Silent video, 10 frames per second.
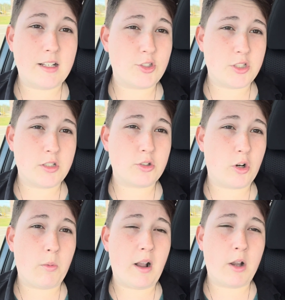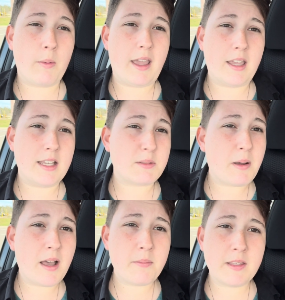is just a short walk away, is
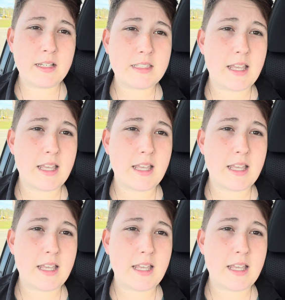Publix.